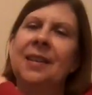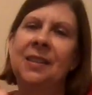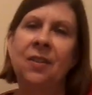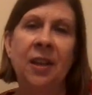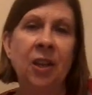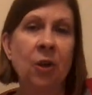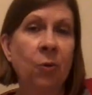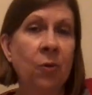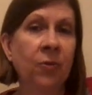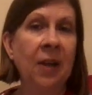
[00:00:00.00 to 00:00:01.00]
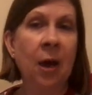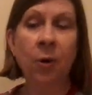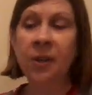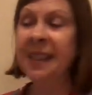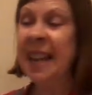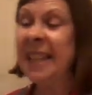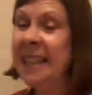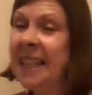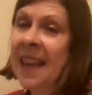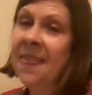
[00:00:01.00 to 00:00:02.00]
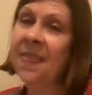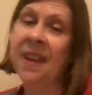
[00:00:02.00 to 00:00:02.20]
So they can grow flowers again the